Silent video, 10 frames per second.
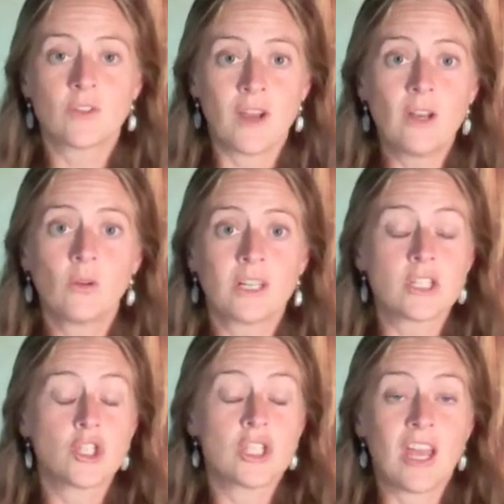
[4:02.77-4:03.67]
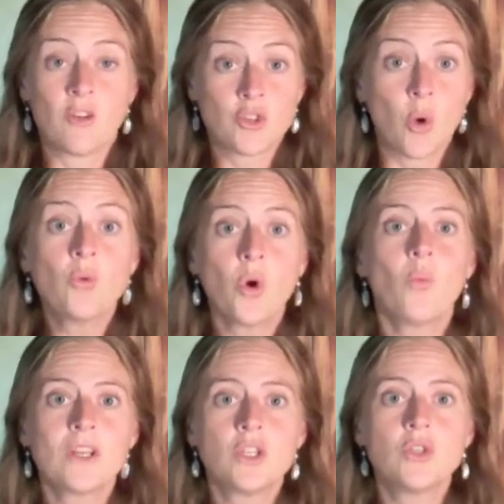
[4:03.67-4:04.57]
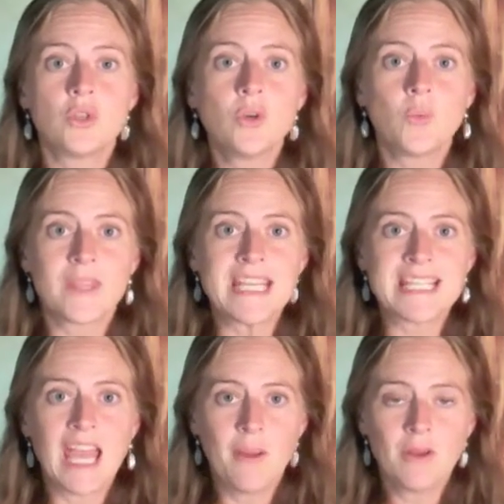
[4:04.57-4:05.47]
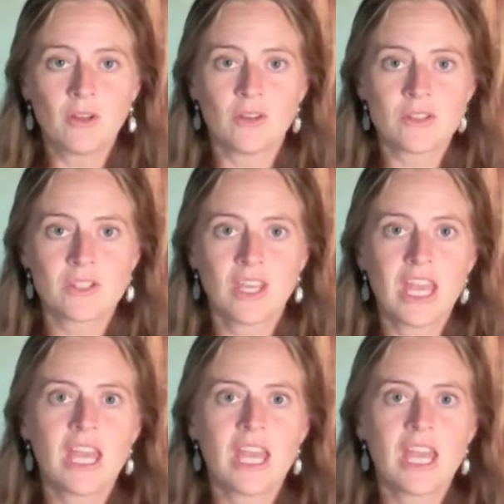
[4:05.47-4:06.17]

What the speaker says: your vital organs, just don't know what to do with these chemicals.